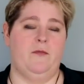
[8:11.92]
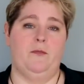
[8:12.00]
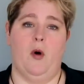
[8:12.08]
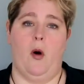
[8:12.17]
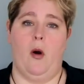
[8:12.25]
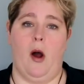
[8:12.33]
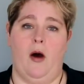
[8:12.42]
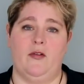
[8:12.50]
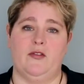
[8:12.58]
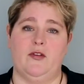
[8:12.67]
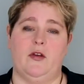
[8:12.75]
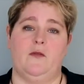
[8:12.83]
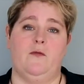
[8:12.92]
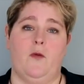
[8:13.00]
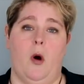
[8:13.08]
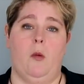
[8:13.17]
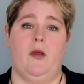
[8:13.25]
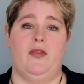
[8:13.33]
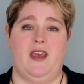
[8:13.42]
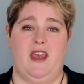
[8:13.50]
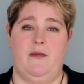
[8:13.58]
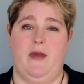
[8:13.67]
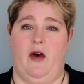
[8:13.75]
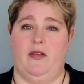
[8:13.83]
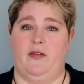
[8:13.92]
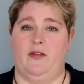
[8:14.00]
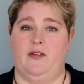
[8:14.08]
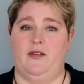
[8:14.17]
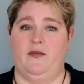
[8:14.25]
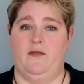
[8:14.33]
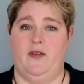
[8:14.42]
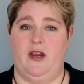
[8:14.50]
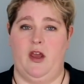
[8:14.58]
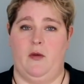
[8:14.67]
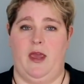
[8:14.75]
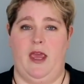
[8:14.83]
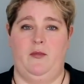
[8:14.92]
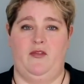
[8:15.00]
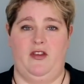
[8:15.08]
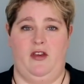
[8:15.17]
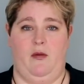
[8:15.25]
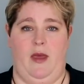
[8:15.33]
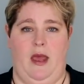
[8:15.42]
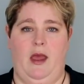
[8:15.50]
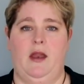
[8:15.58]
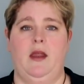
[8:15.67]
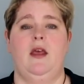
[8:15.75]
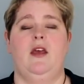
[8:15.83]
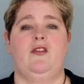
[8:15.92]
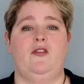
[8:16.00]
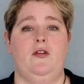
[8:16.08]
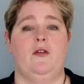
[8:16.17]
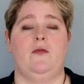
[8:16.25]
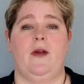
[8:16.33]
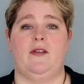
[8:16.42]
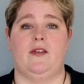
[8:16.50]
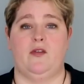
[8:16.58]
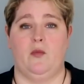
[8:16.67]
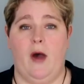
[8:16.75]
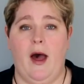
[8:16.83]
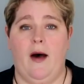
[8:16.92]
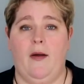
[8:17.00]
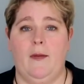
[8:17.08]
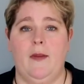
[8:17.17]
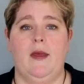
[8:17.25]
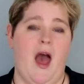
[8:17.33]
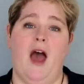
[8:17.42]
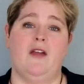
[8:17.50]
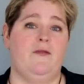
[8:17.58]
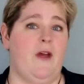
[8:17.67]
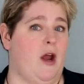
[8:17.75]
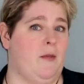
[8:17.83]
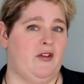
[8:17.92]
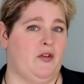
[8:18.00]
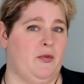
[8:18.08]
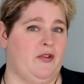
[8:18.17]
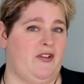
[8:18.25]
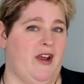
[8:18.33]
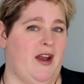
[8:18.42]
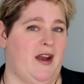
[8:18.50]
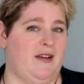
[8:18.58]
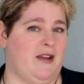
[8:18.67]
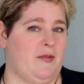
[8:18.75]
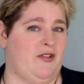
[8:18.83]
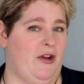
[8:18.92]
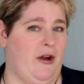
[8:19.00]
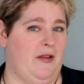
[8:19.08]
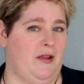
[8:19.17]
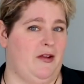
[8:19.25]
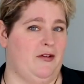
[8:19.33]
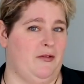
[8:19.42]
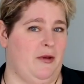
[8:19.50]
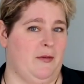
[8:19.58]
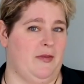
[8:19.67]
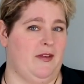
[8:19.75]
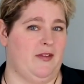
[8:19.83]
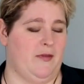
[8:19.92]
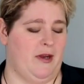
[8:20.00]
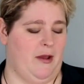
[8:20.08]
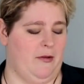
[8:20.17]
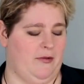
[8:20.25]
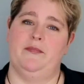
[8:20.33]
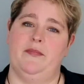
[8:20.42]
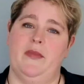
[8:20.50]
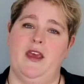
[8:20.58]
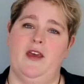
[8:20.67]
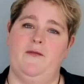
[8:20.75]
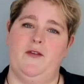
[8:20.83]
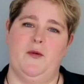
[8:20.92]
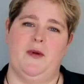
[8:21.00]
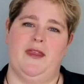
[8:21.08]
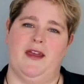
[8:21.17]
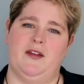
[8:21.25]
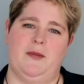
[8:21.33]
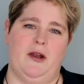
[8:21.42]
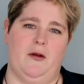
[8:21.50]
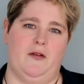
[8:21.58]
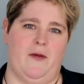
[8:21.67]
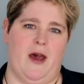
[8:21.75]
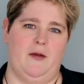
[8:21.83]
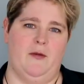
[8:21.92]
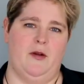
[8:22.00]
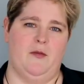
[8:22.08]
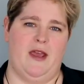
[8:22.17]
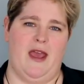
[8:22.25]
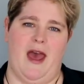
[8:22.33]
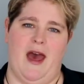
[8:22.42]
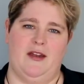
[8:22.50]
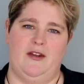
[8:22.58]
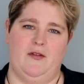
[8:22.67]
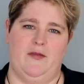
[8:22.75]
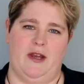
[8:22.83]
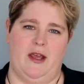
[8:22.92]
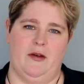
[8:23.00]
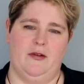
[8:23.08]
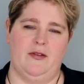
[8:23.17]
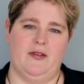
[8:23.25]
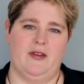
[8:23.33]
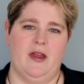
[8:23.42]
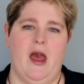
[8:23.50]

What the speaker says: also you could forward the email that this video came to you in to your friends as well. I'd very much appreciate any type of sharing that you're doing with these videos. If you would like to be notified when we add new videos,